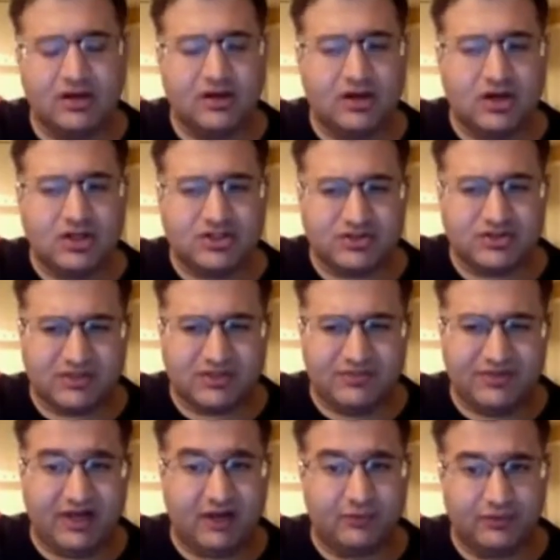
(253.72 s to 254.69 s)
So
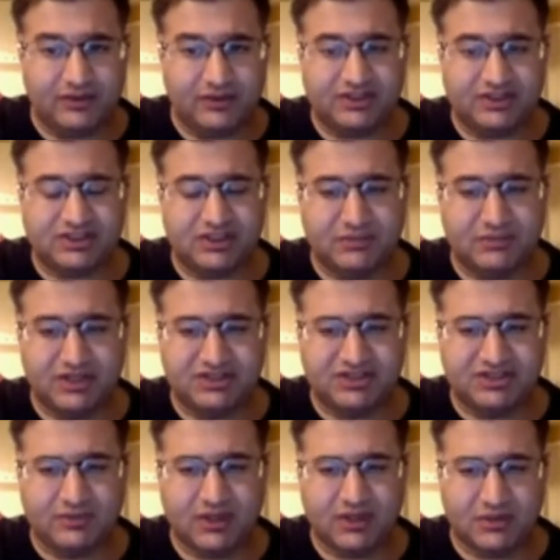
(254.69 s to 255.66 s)
something I really should have
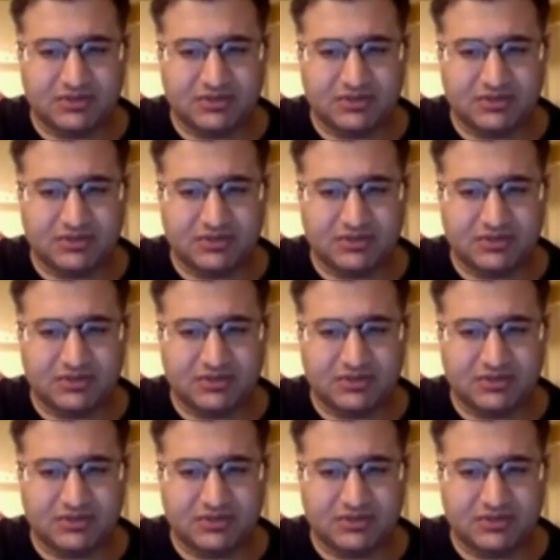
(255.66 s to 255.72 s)
mentioned when I was